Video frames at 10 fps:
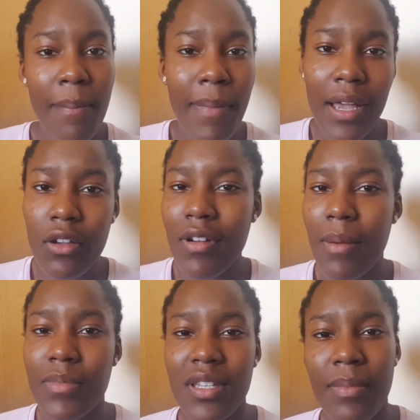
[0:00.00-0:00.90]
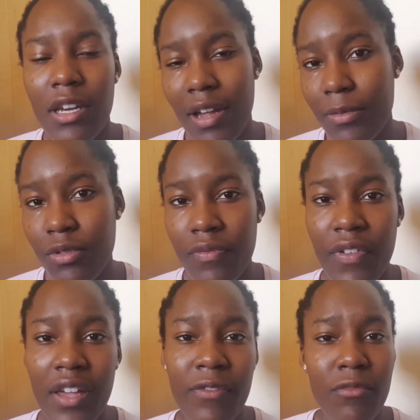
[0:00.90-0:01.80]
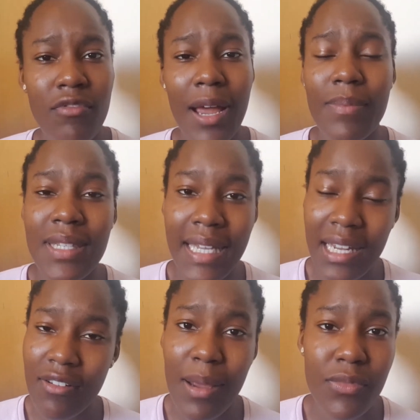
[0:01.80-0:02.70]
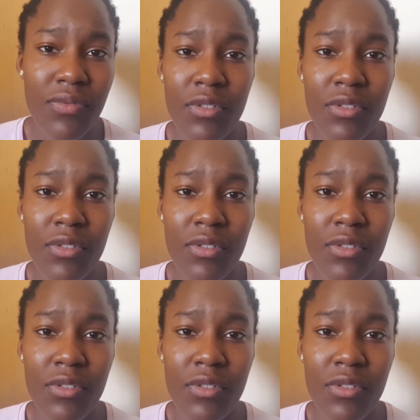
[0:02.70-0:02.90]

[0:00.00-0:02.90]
micrograms to milligrams, converting from grams to kilograms,